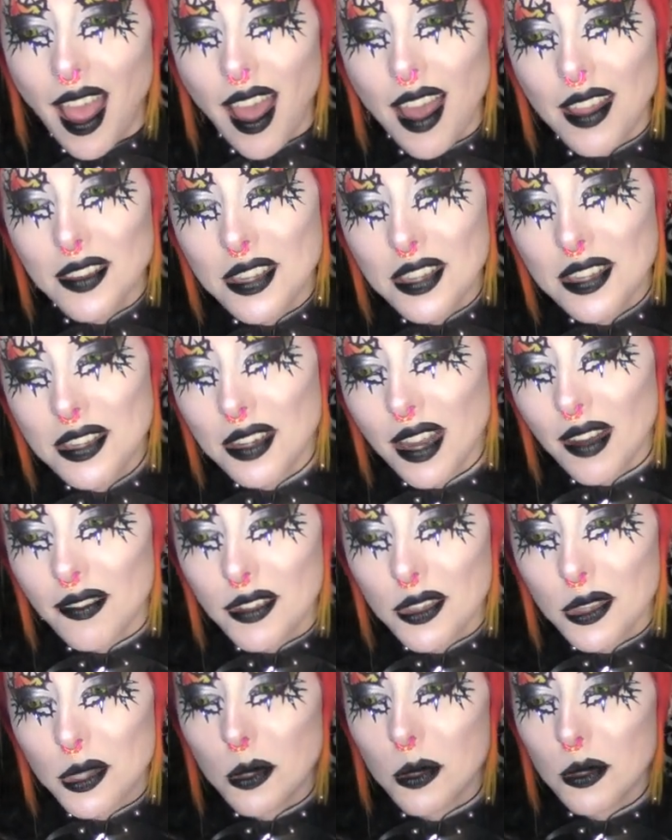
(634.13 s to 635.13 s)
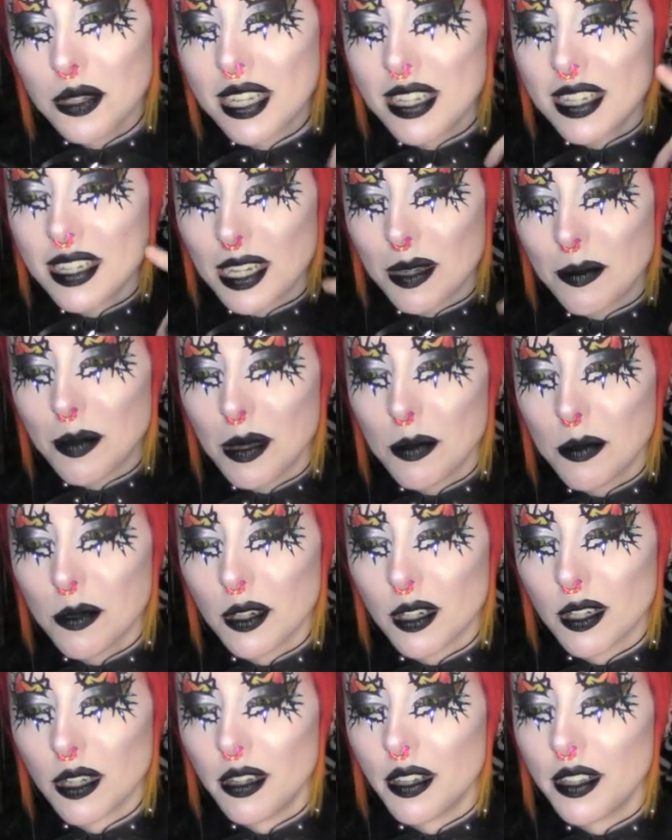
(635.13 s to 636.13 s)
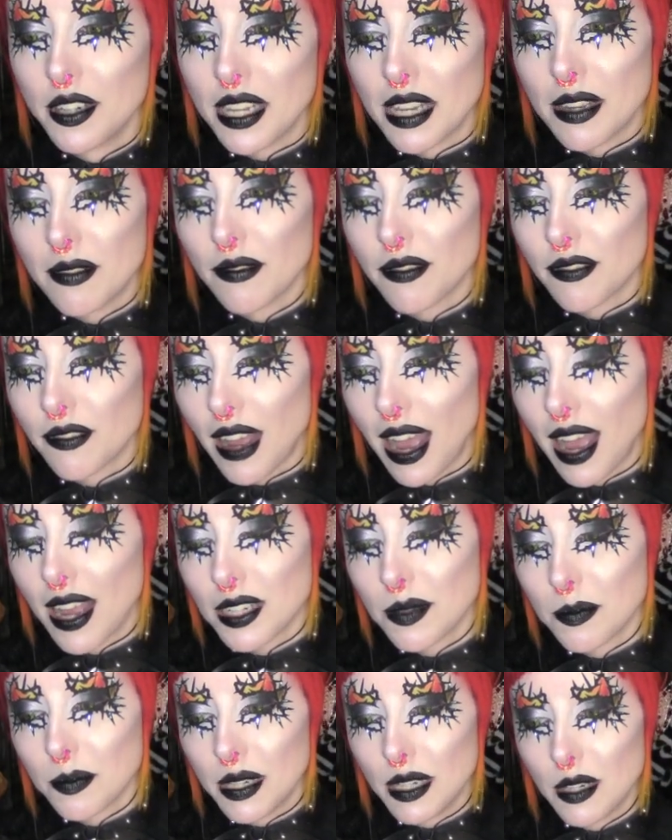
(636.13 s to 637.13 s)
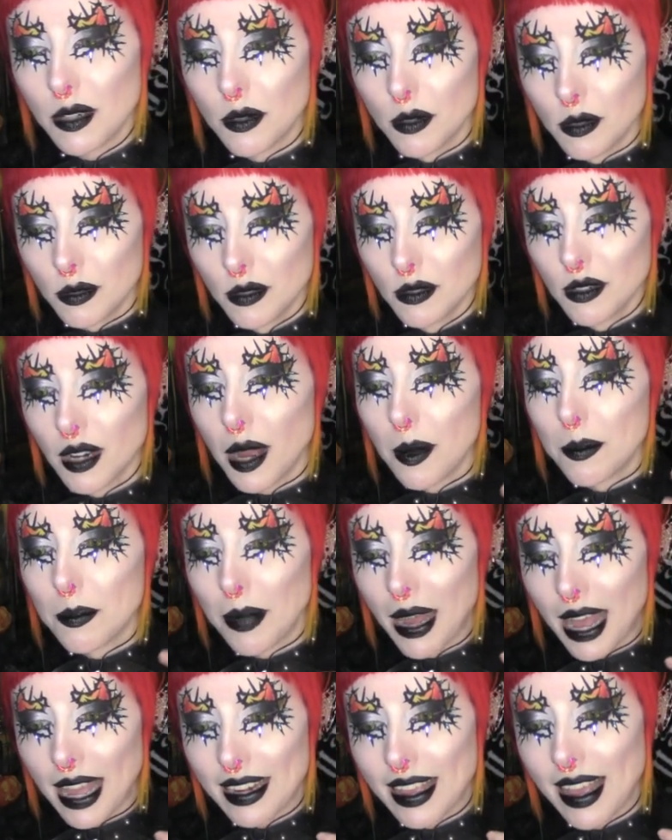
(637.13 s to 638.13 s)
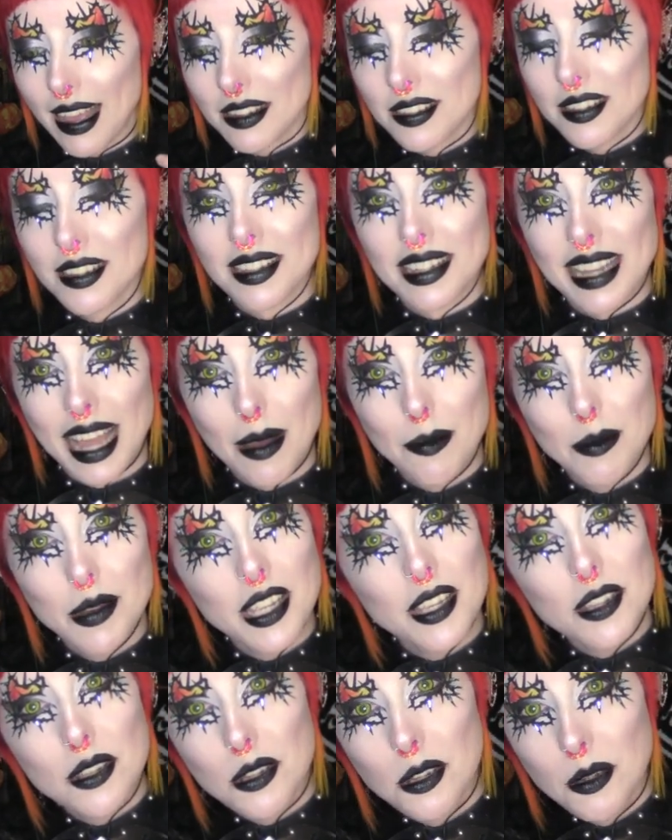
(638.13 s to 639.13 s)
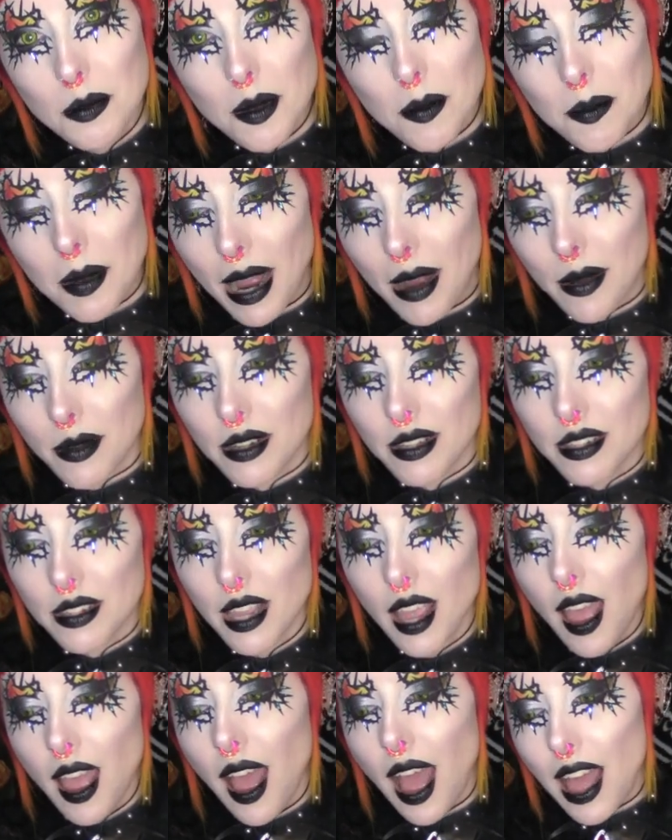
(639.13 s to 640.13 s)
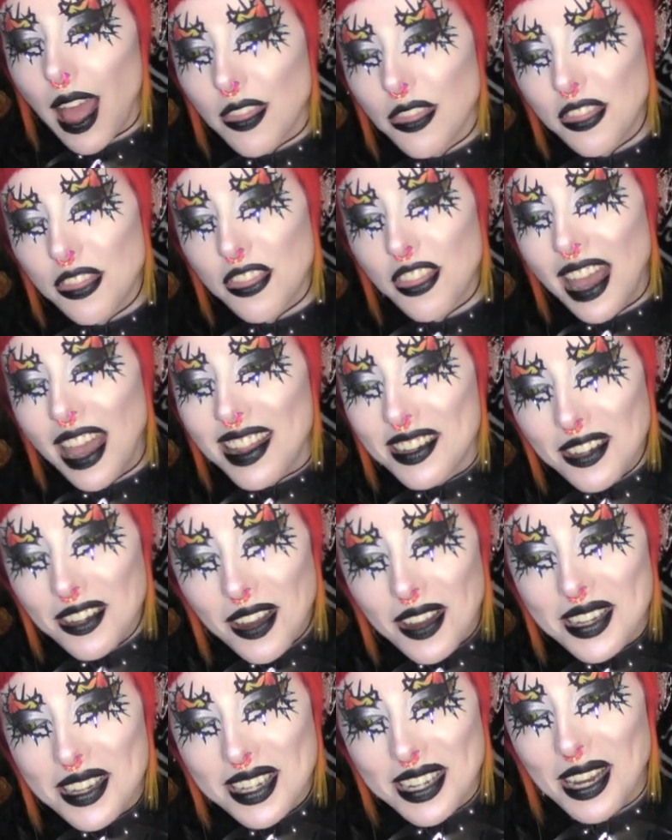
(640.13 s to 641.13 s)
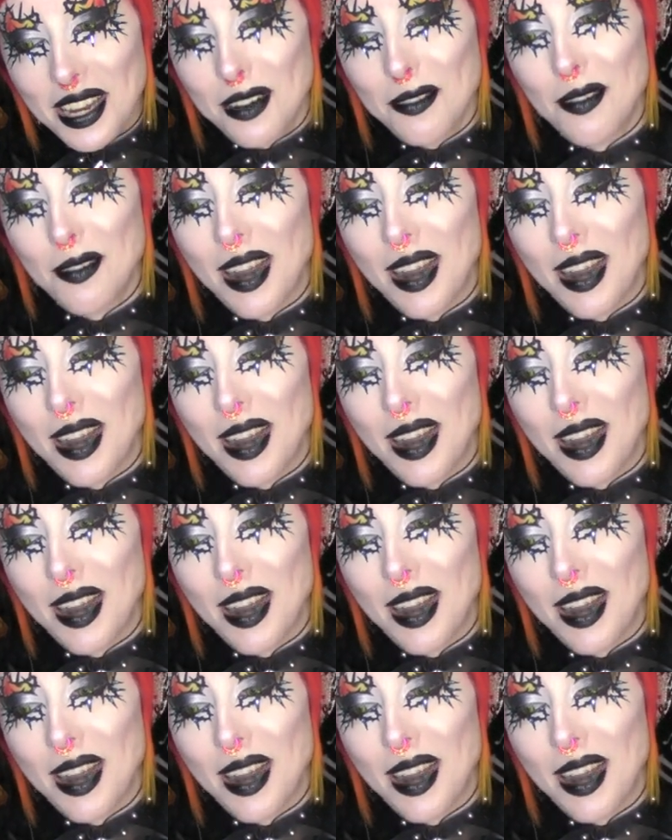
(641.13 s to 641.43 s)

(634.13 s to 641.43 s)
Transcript: and discovered that autistic people could, in fact, be cool and badass and damn near superpowered. And that idea